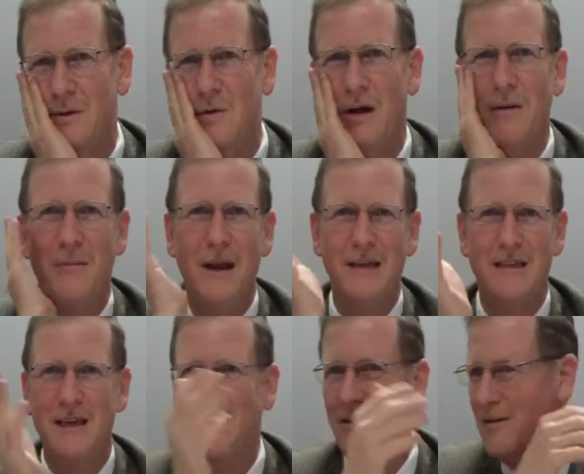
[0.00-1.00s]
we are
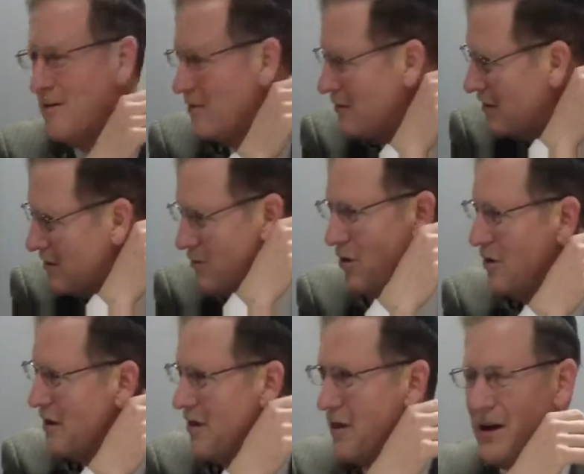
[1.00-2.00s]
blessed here with more
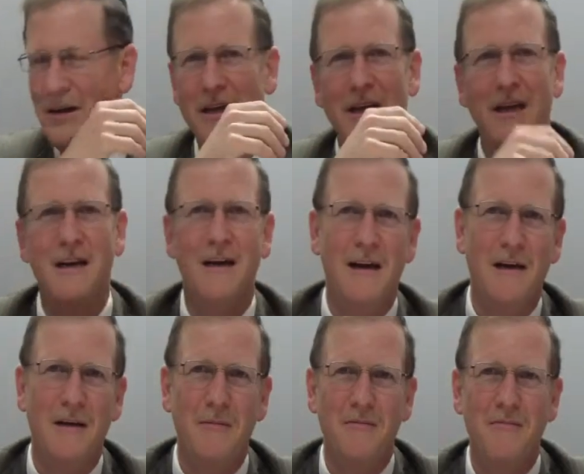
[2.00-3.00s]
than 30
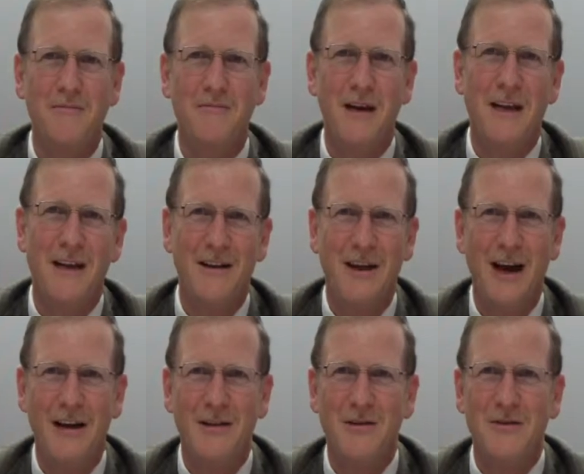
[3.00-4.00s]
uh, medical
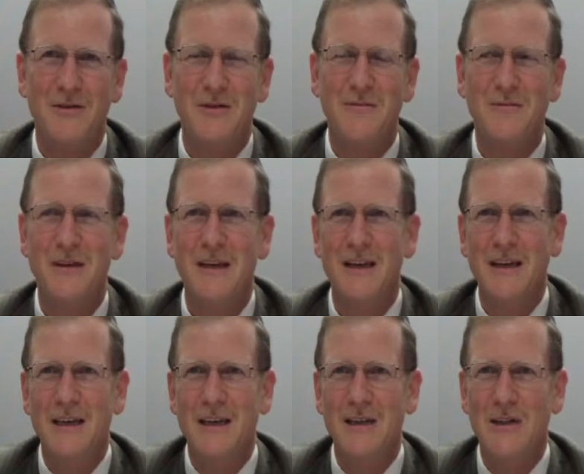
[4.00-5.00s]
doctors.
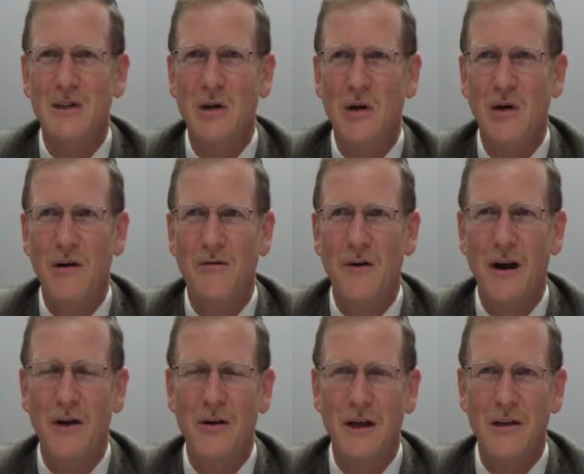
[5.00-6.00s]
So a
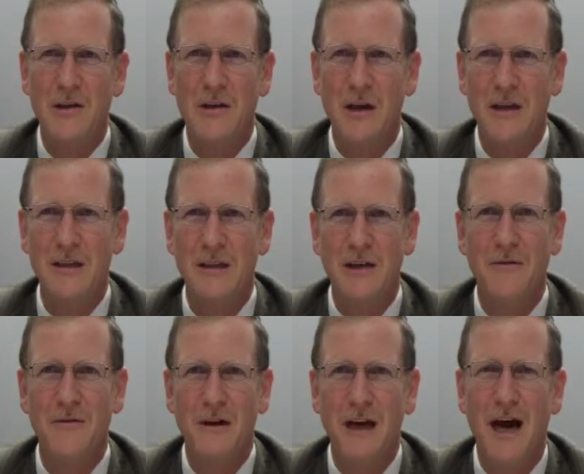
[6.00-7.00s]
fellow that uh,
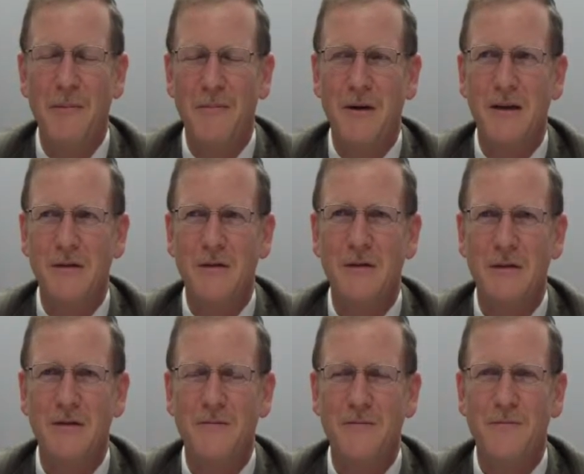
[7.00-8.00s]
served in
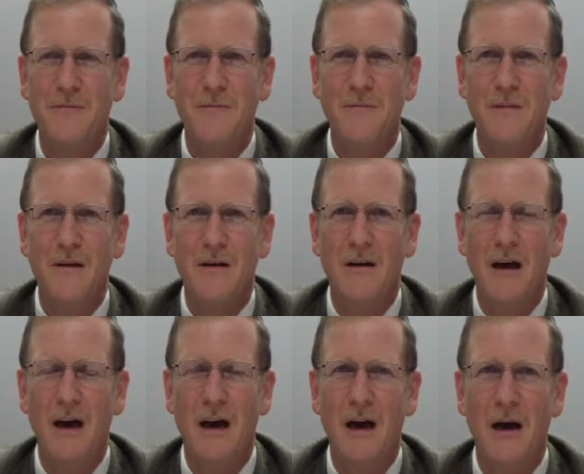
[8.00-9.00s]
Hopkins,
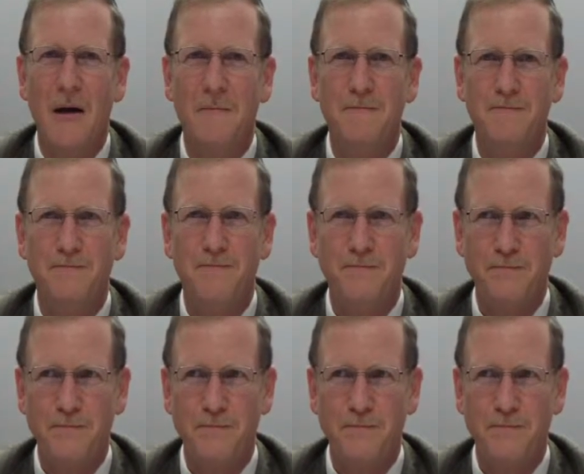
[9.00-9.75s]
um,